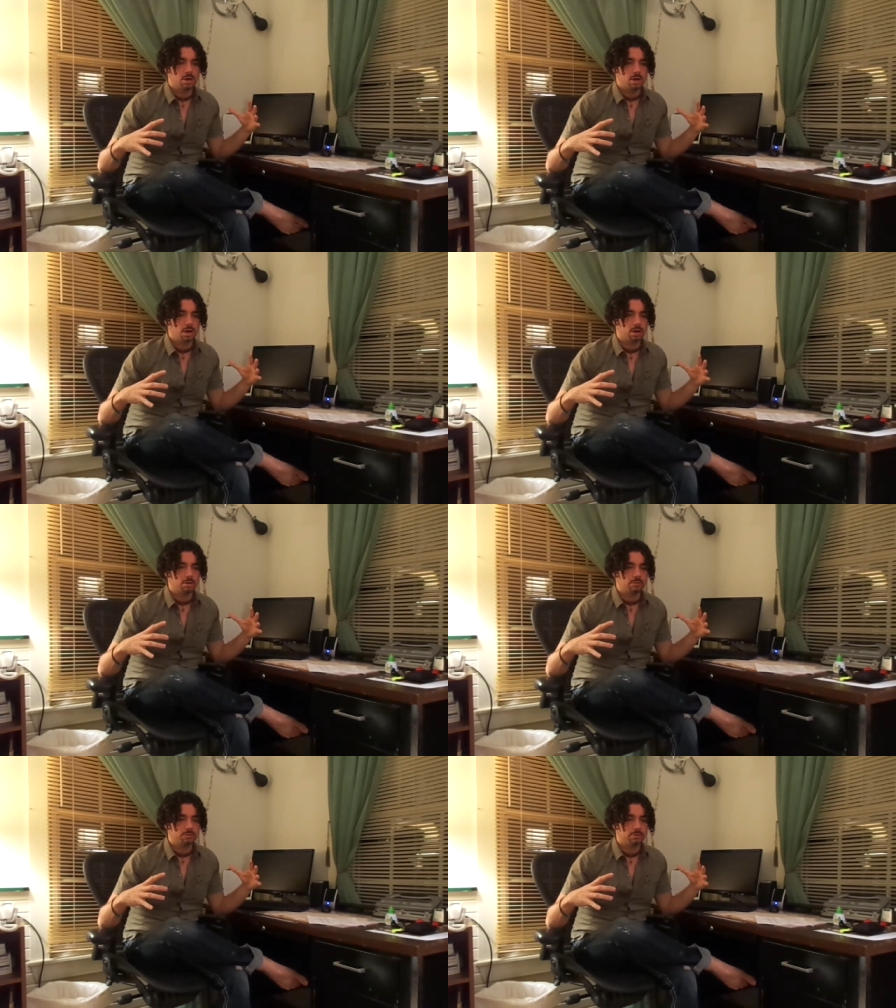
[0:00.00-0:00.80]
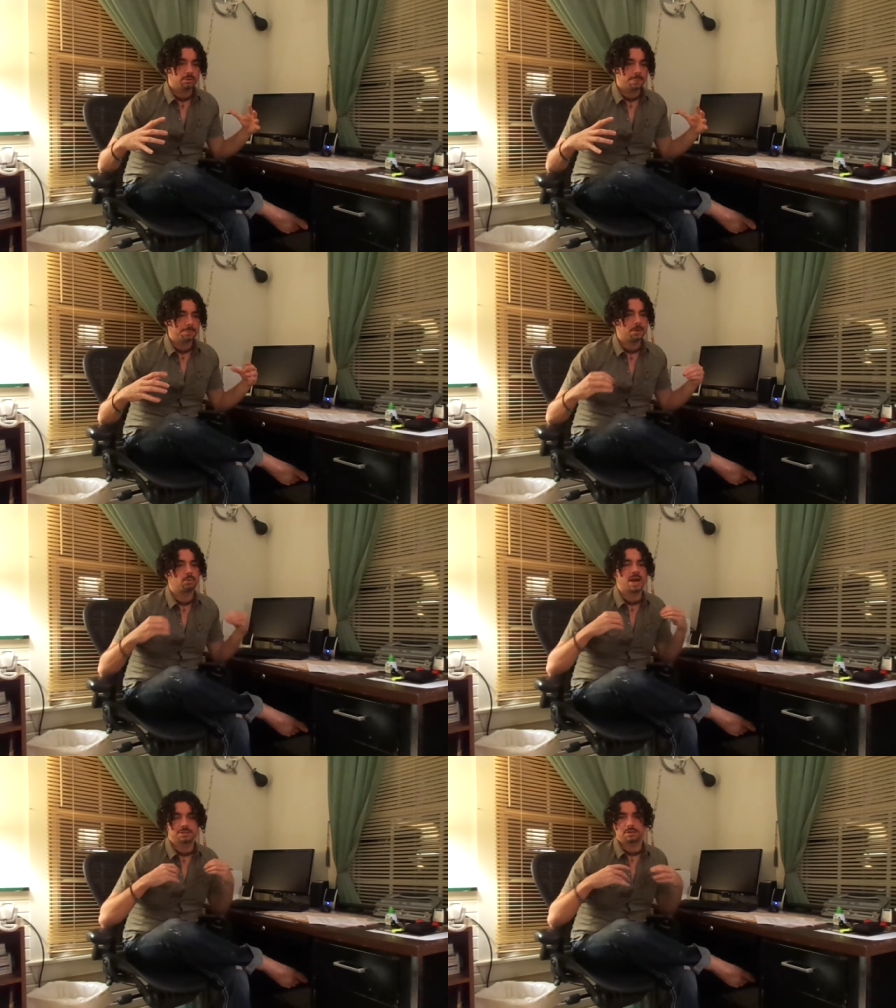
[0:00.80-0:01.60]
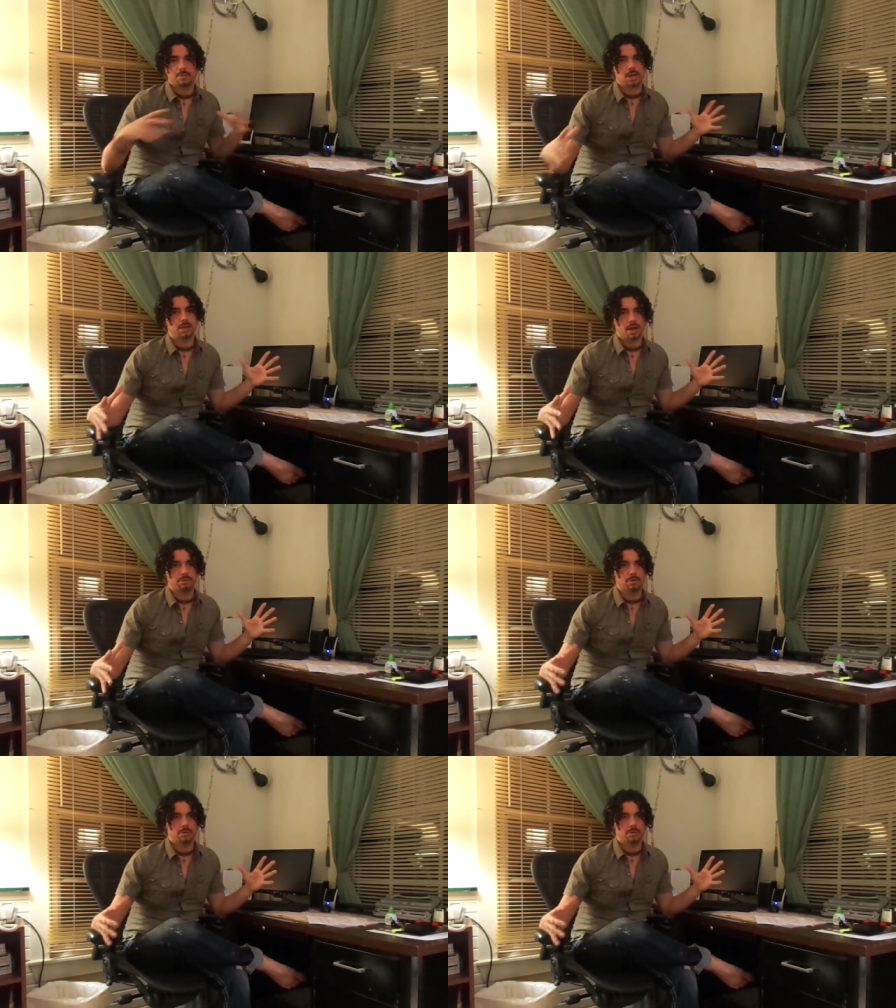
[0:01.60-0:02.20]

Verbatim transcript: of the rest of my life,